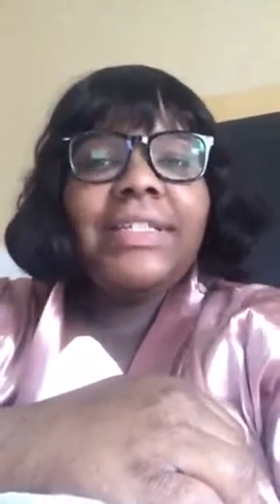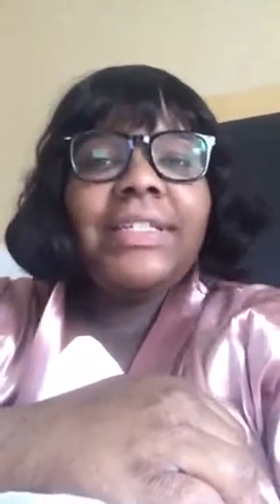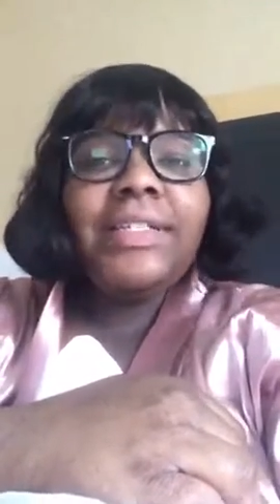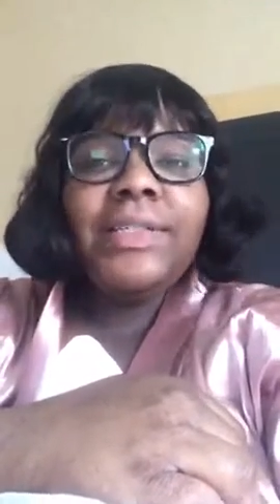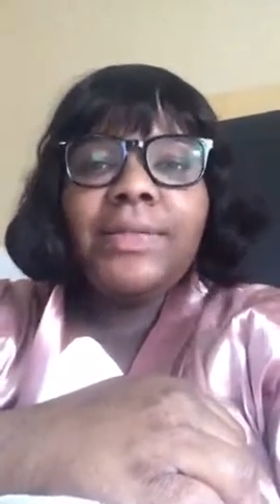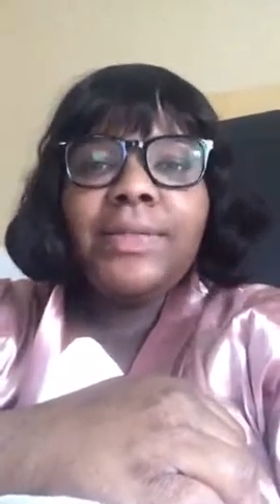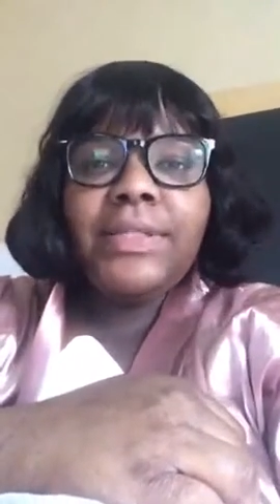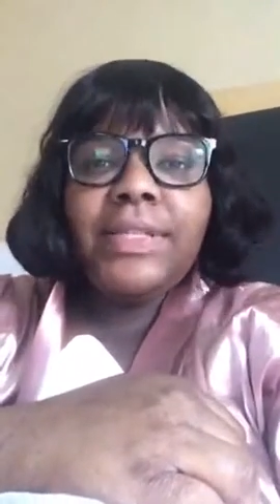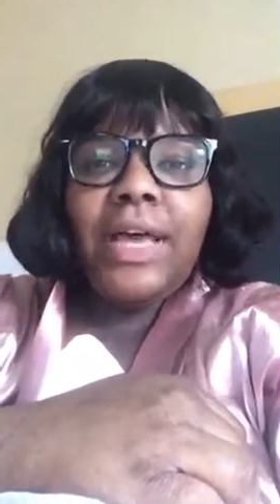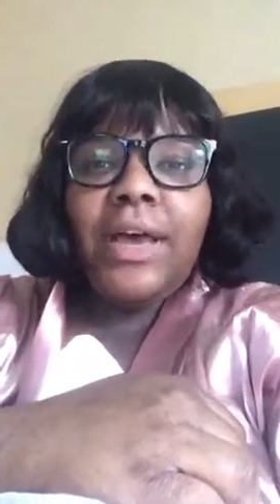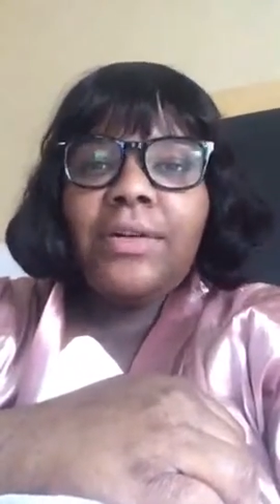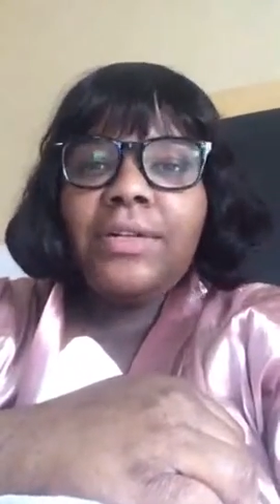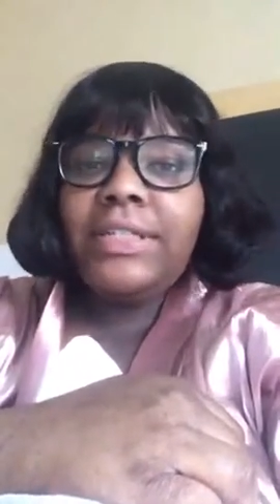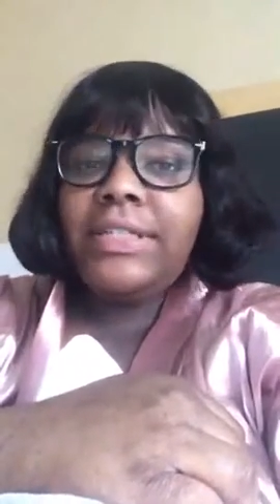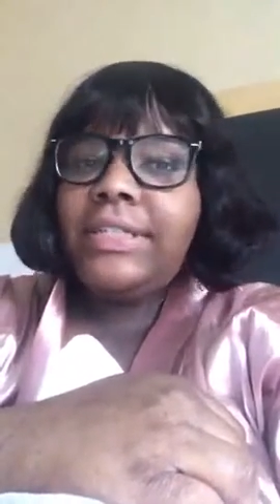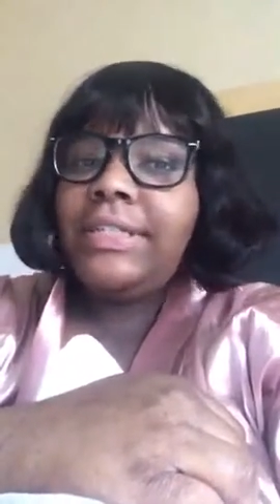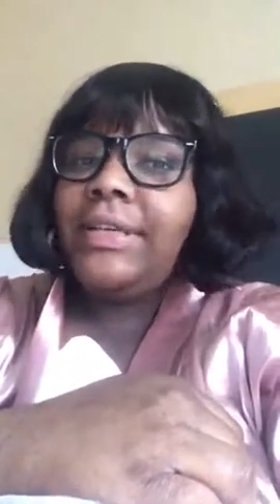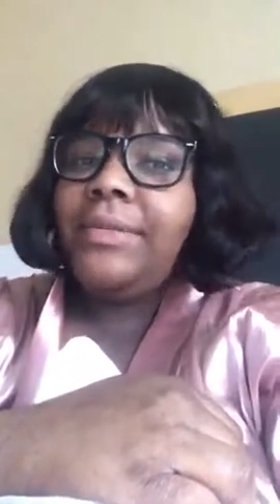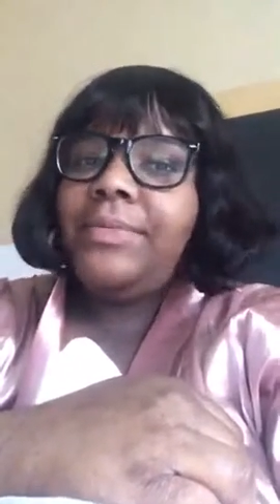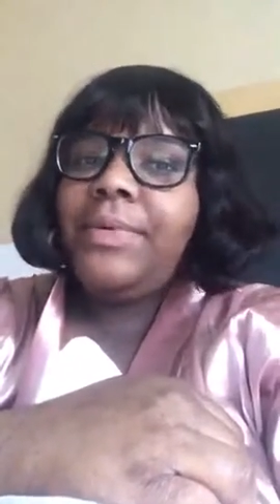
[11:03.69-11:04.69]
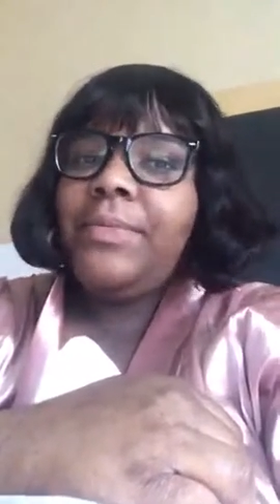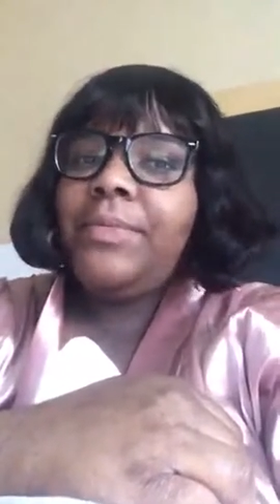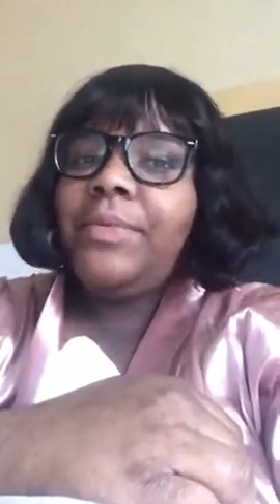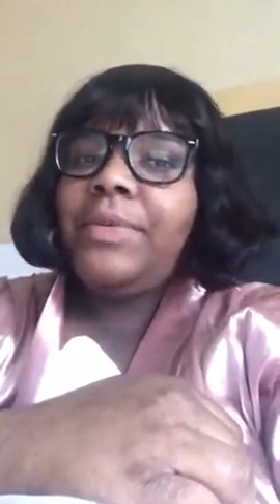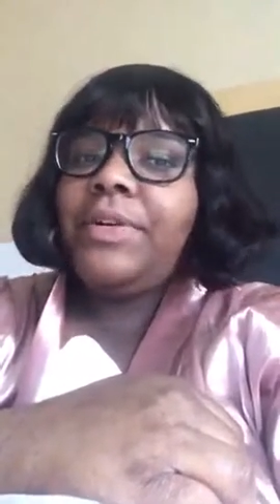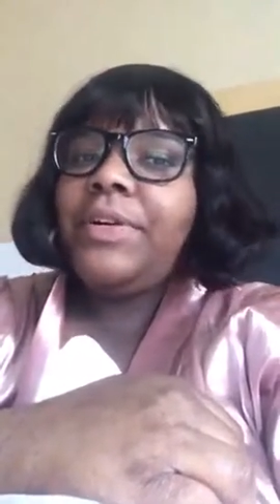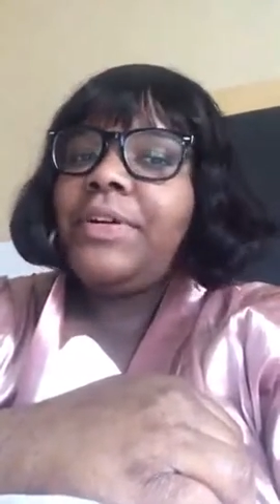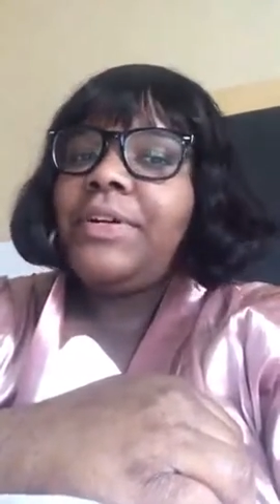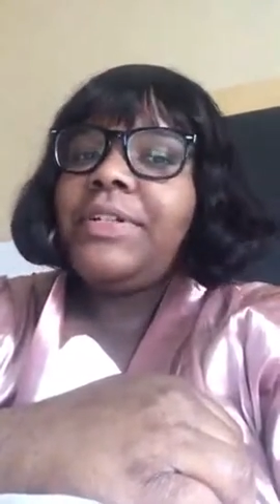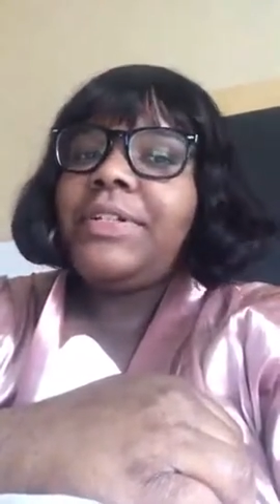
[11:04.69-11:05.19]
this was out just to give people
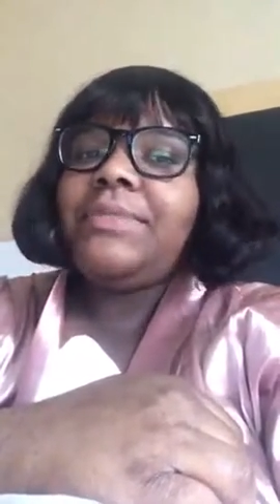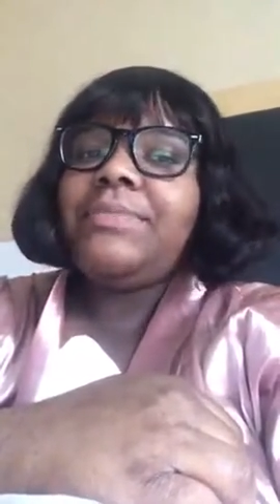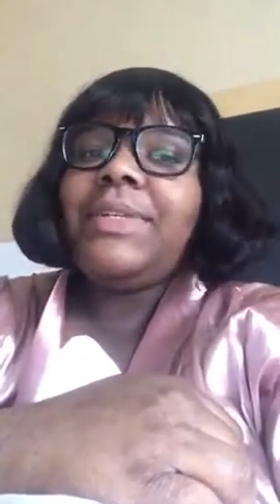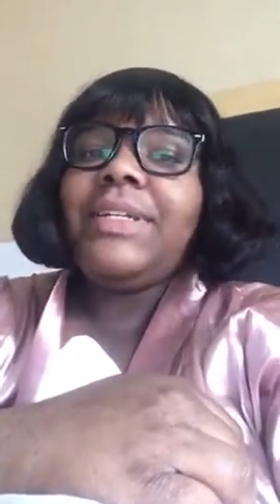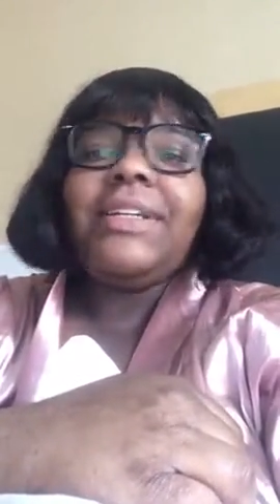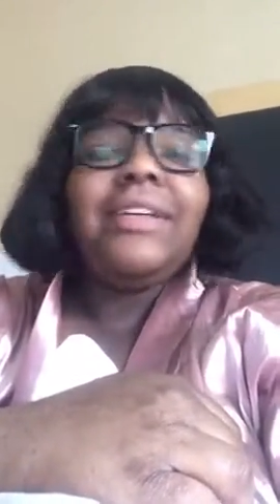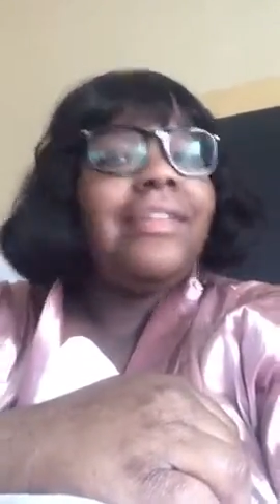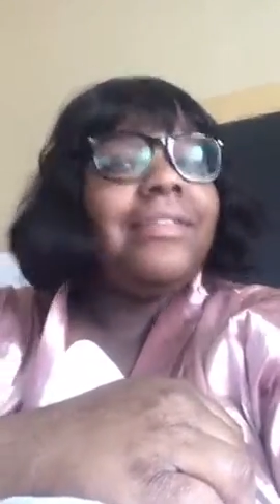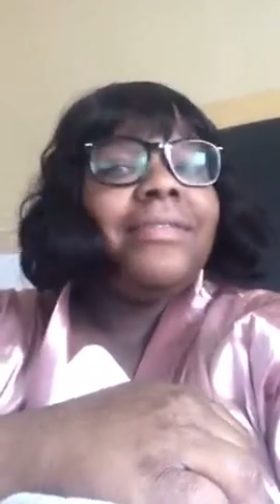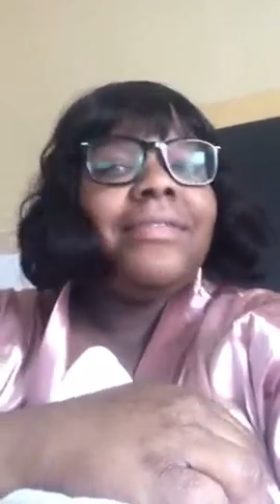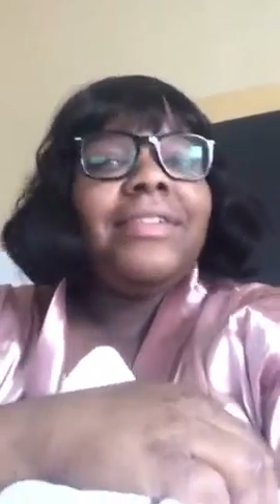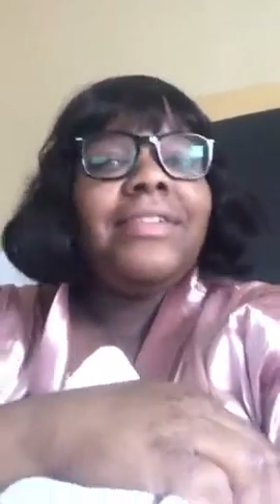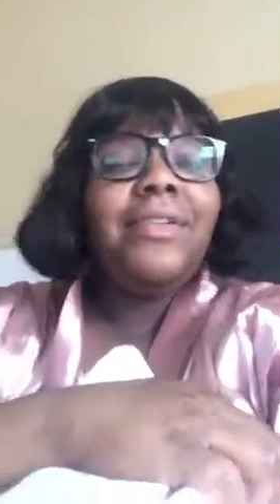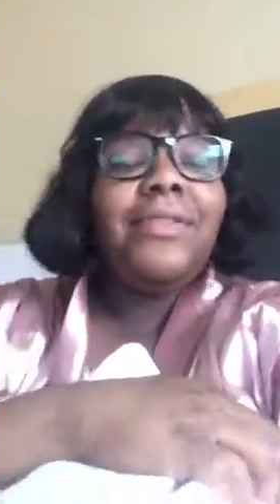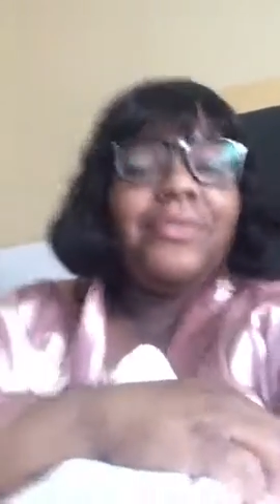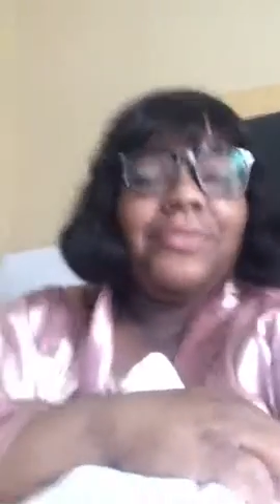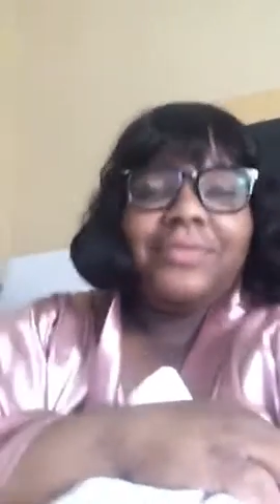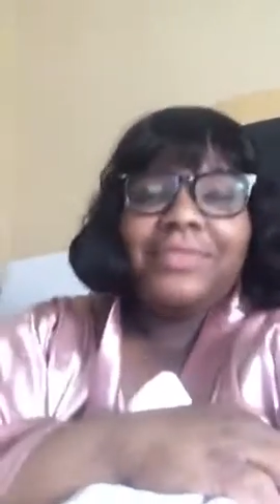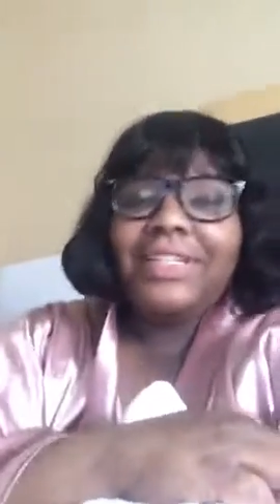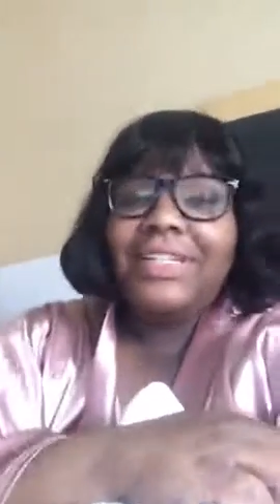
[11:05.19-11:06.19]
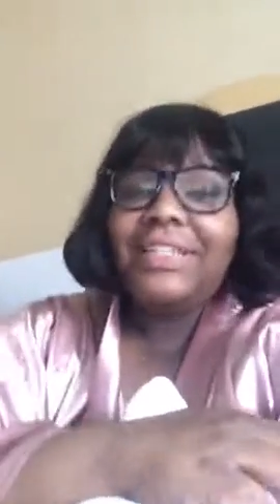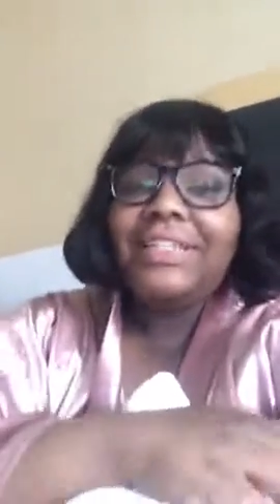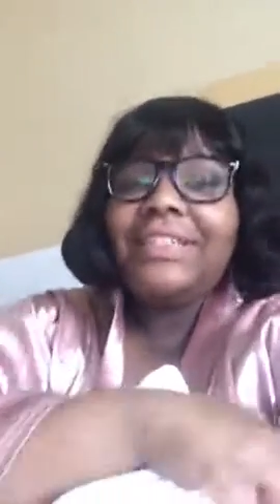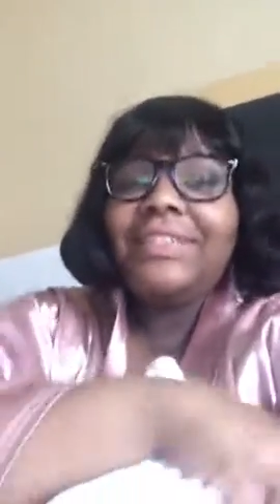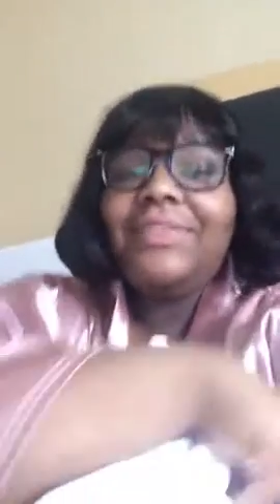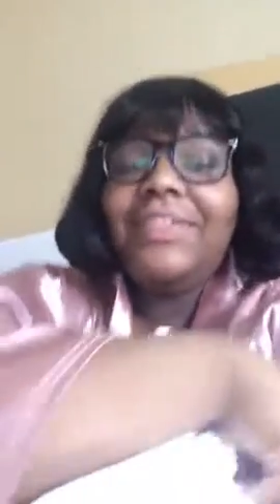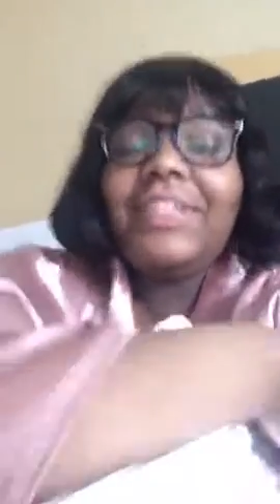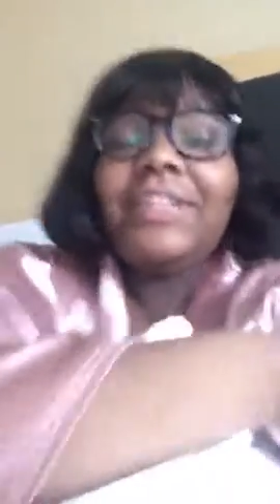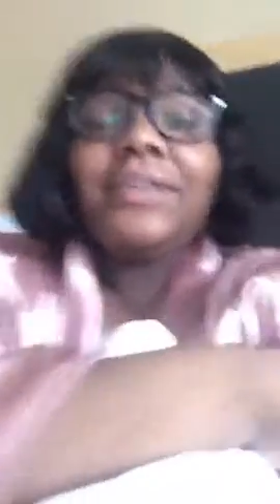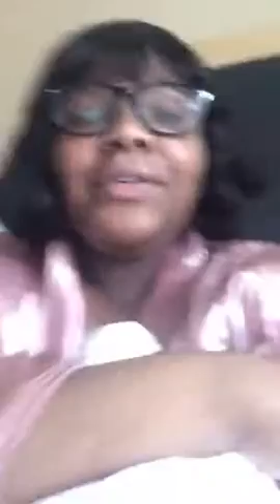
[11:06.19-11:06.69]
encouragement. The whole thing of this
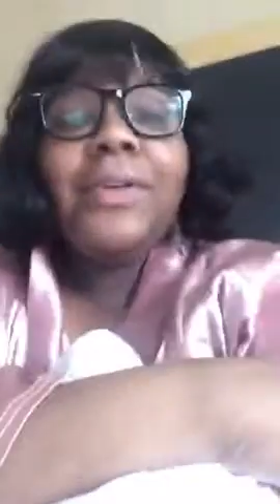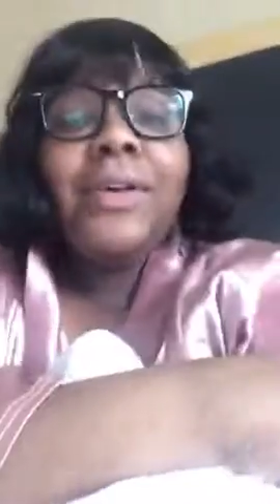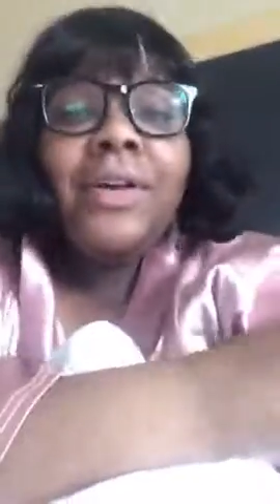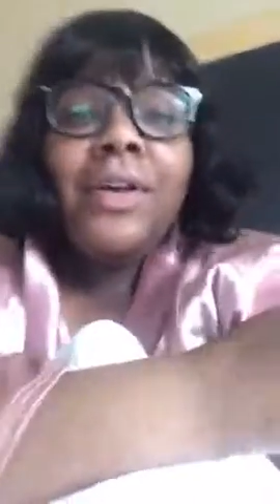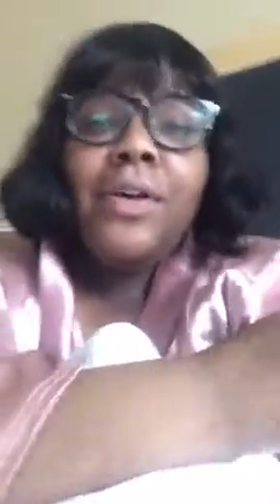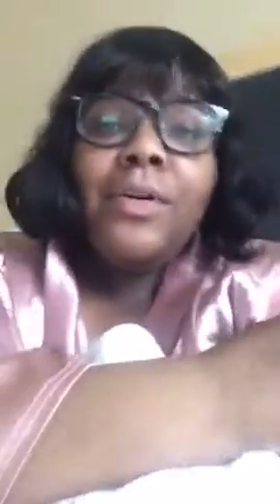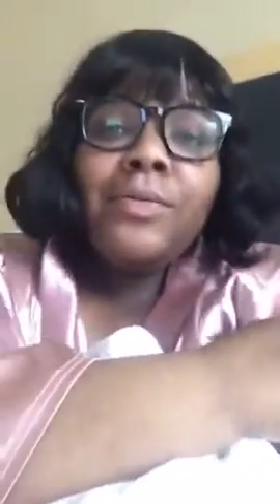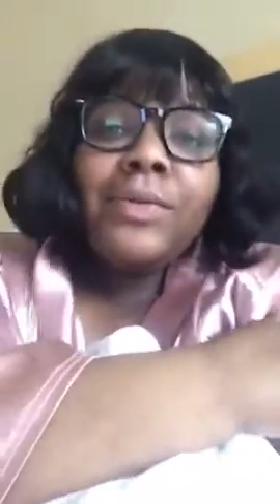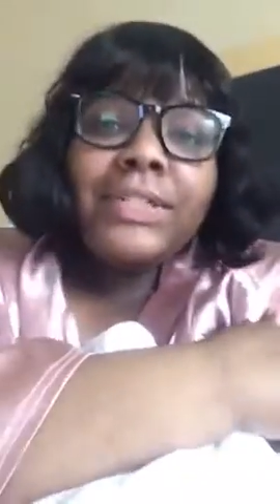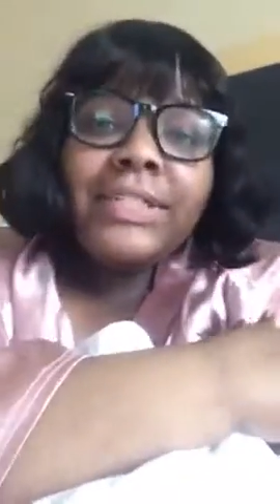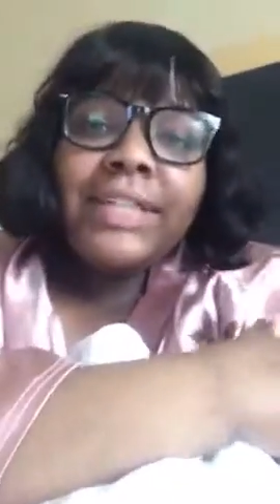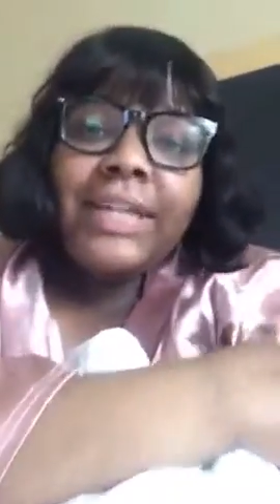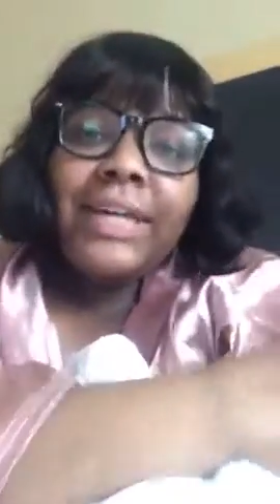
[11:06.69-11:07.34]
video was to